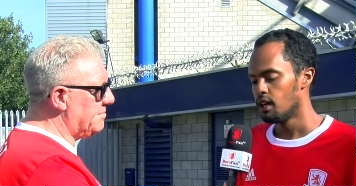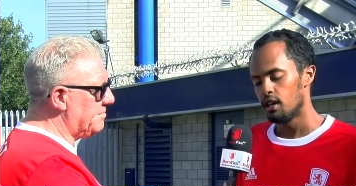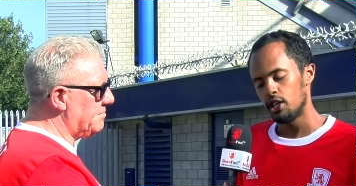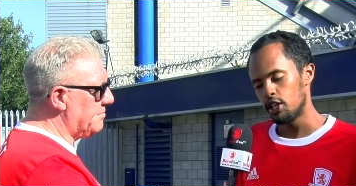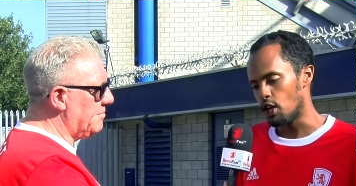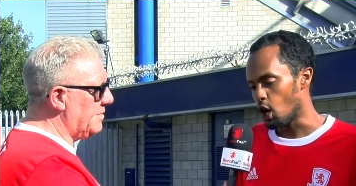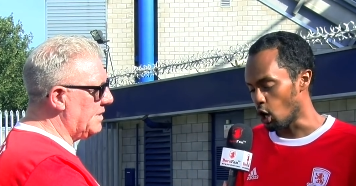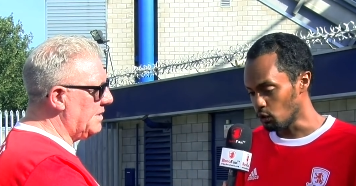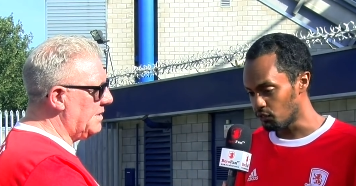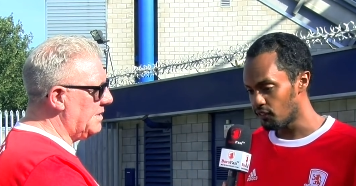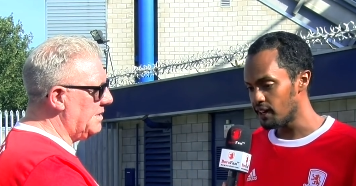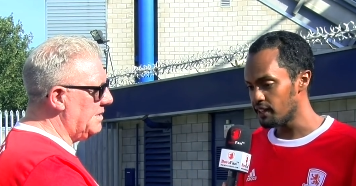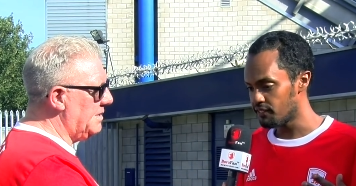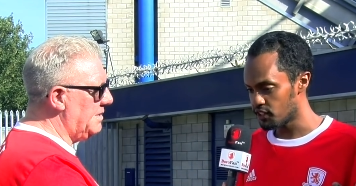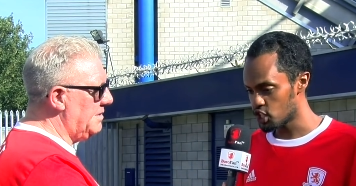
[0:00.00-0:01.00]
Speaker 1: you know,
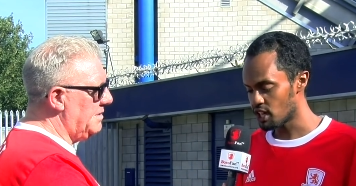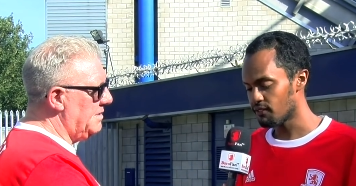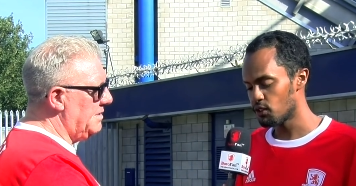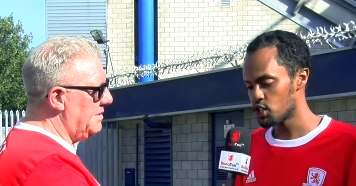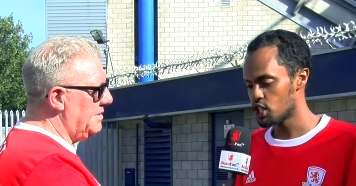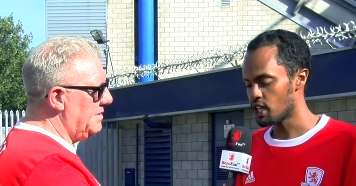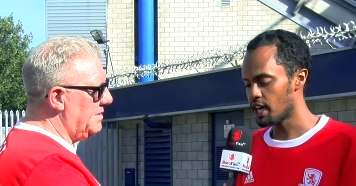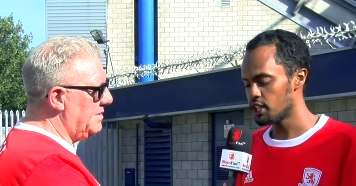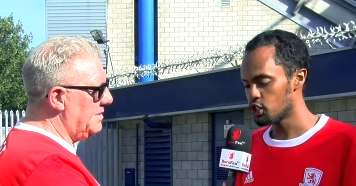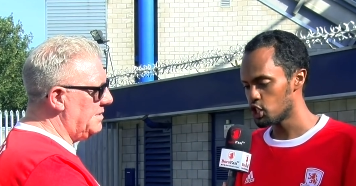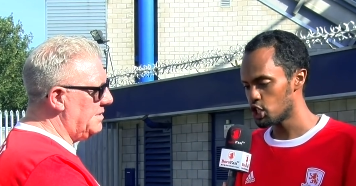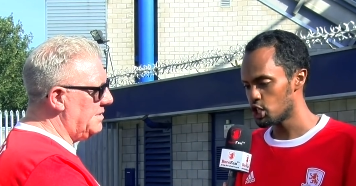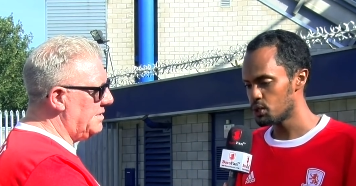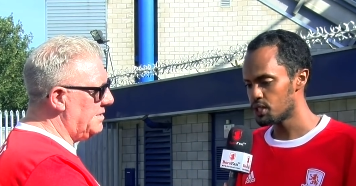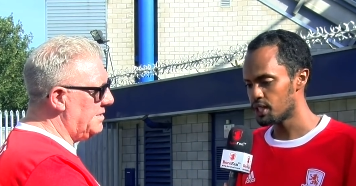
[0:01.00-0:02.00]
hopefully for Sheffield United on
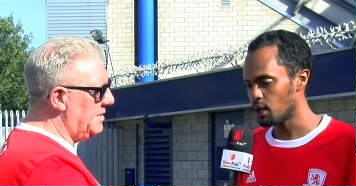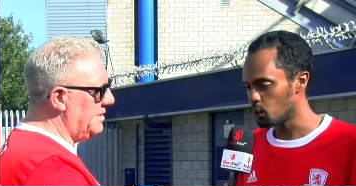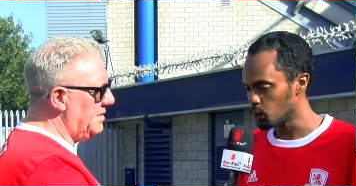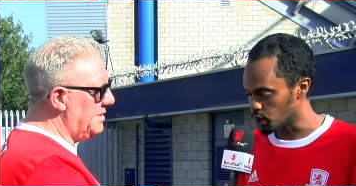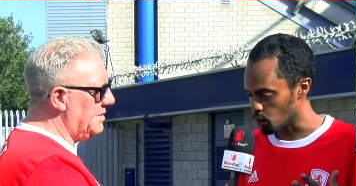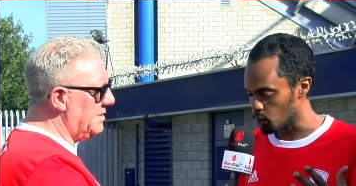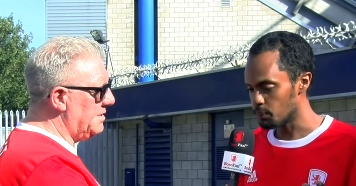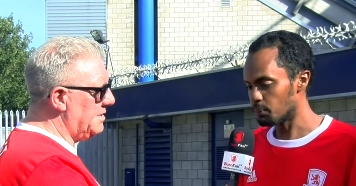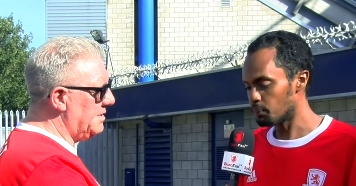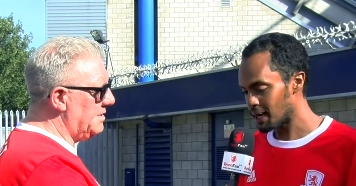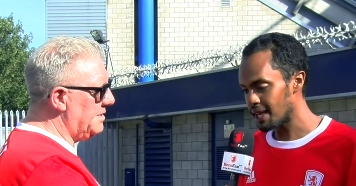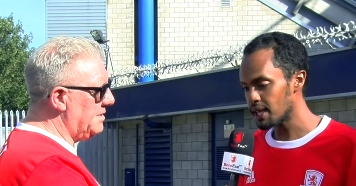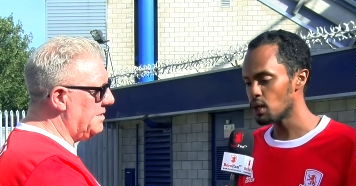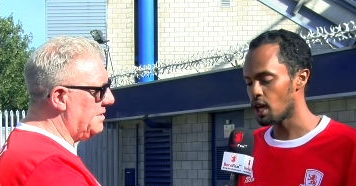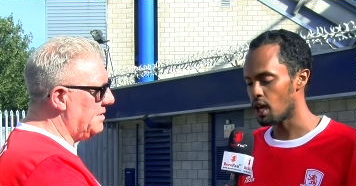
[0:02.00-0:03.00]
Tuesday, you know, we
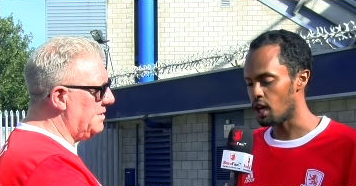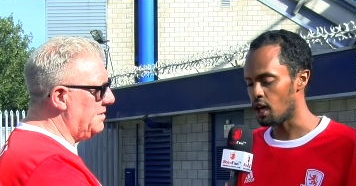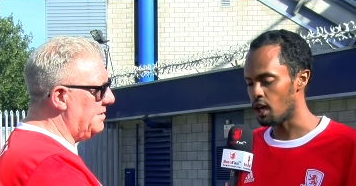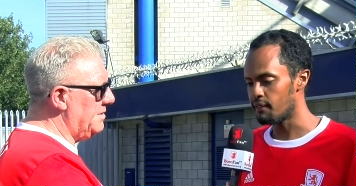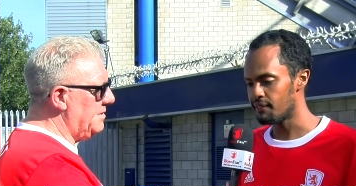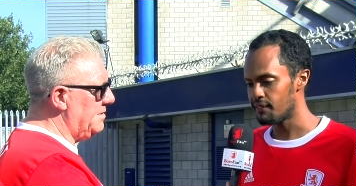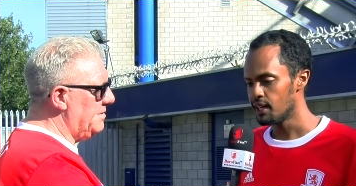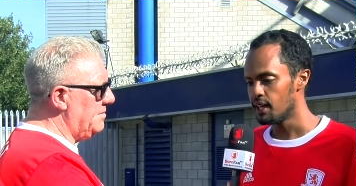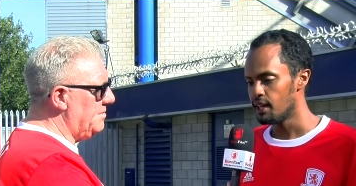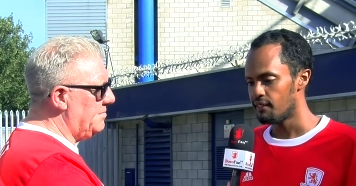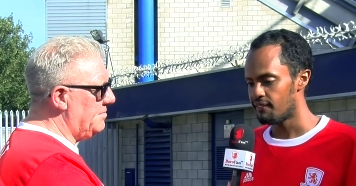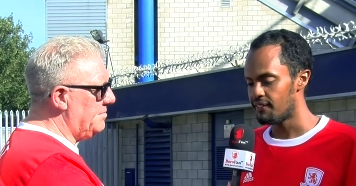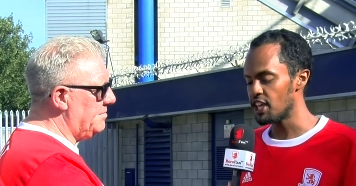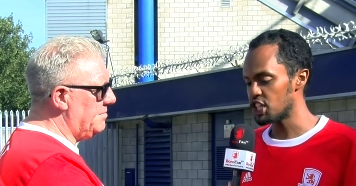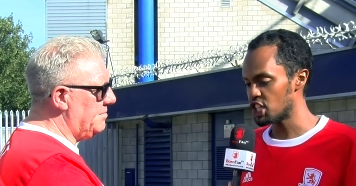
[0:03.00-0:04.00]
play uh,
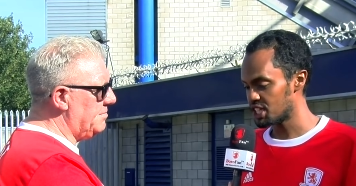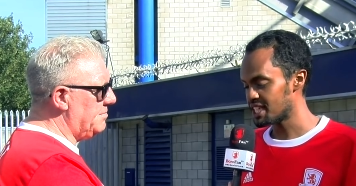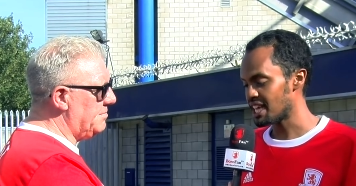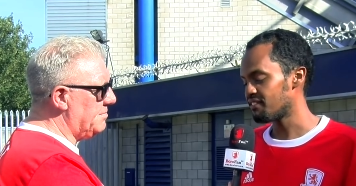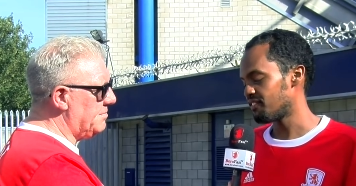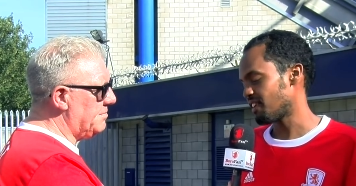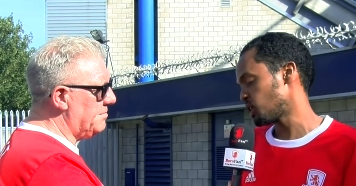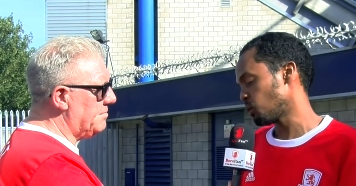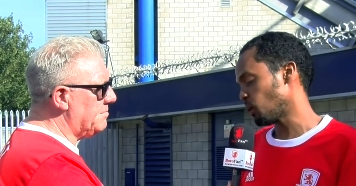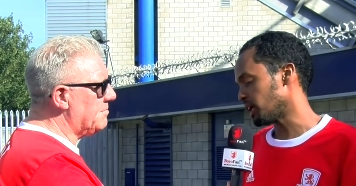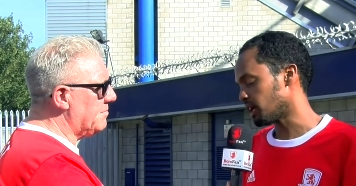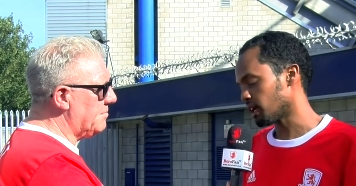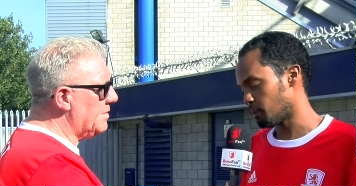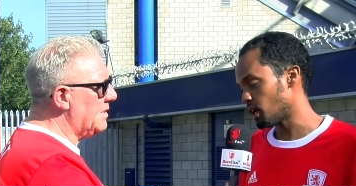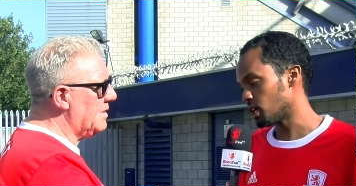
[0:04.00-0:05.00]
Fletcher, Tav and Wing.
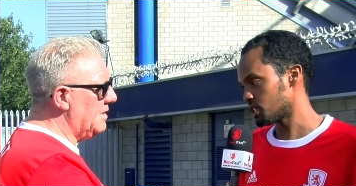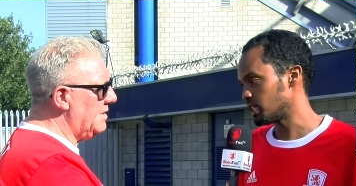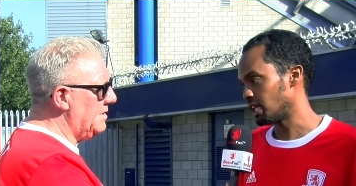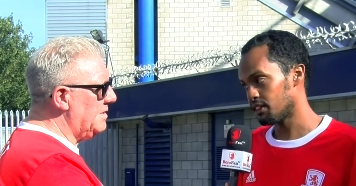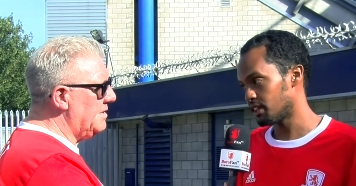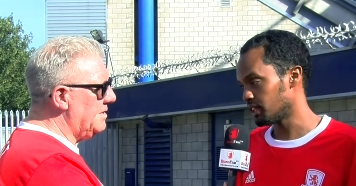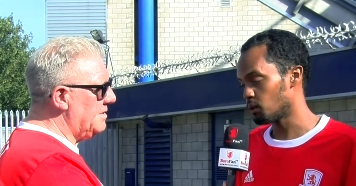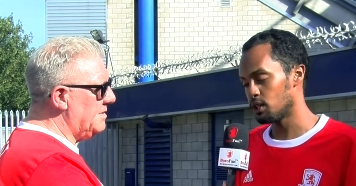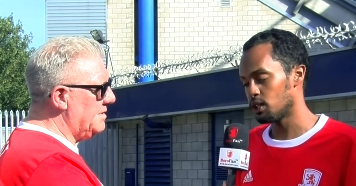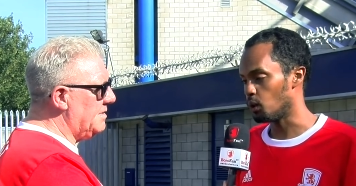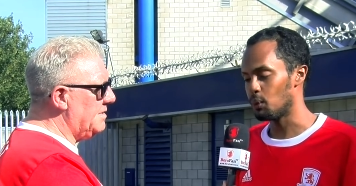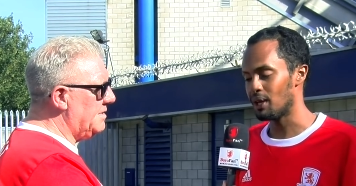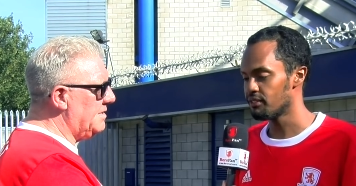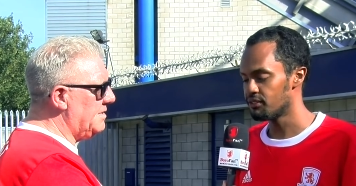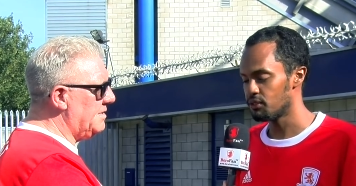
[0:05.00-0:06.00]
Personally, I think, you know,
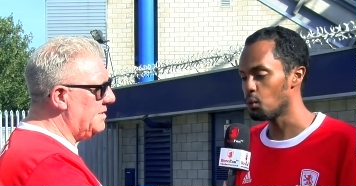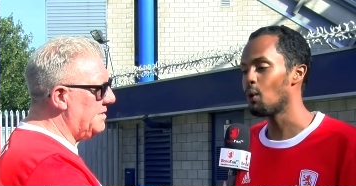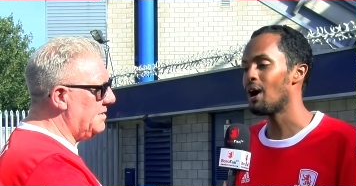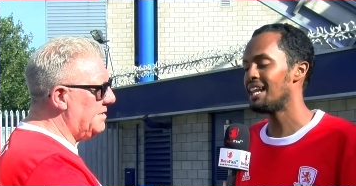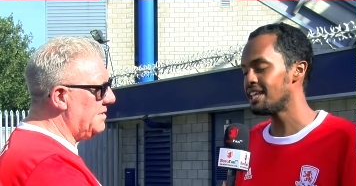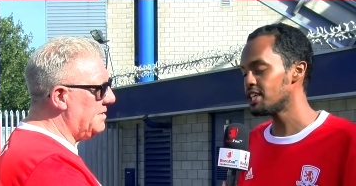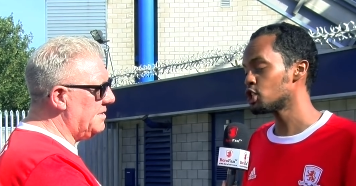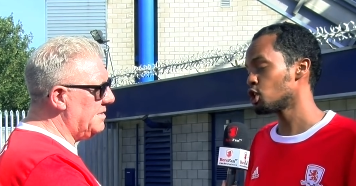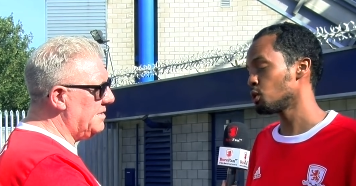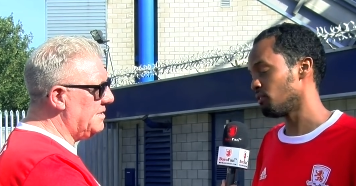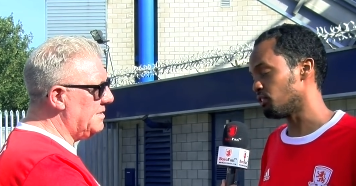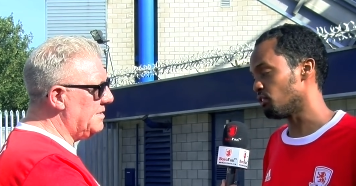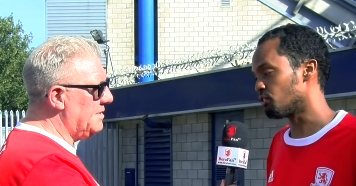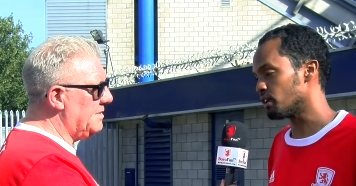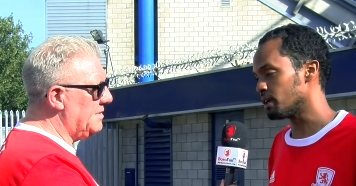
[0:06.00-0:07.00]
we have well, at least two of
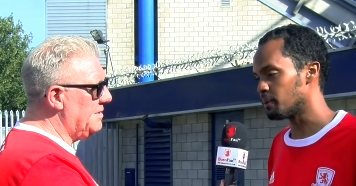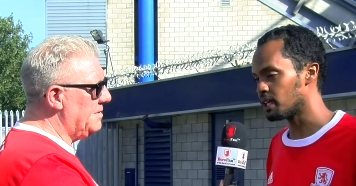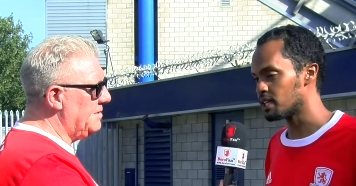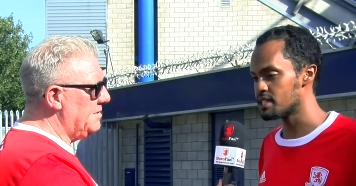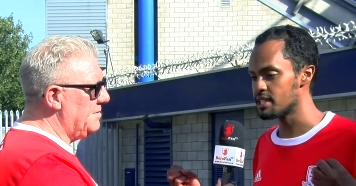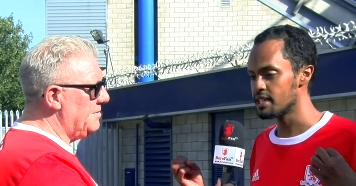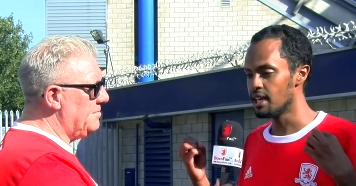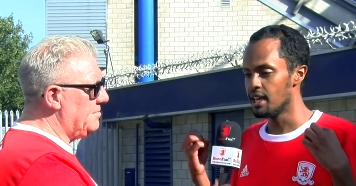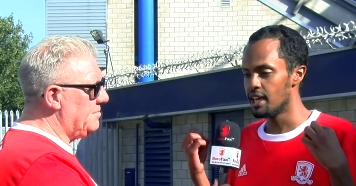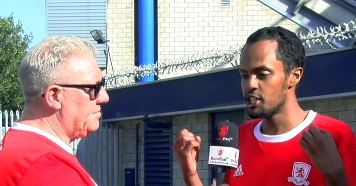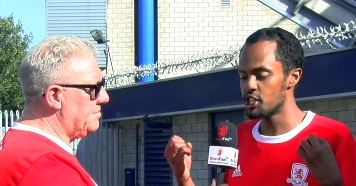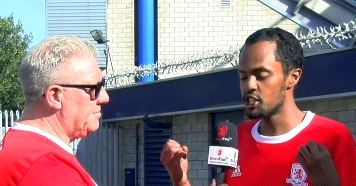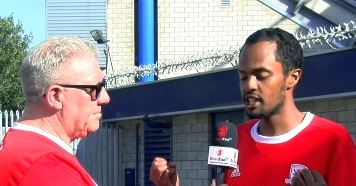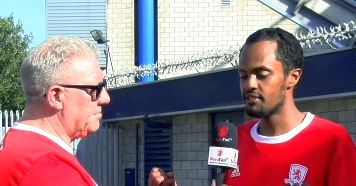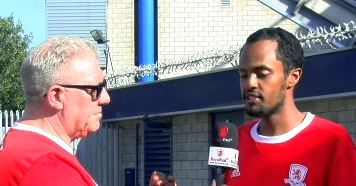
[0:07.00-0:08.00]
the three because it
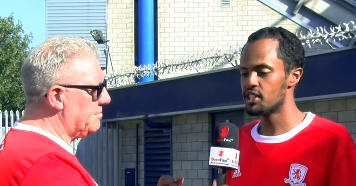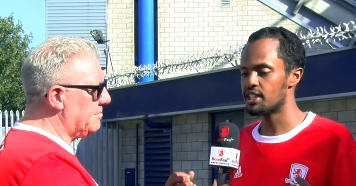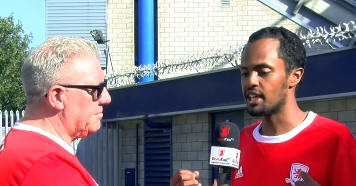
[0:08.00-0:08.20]
just gives us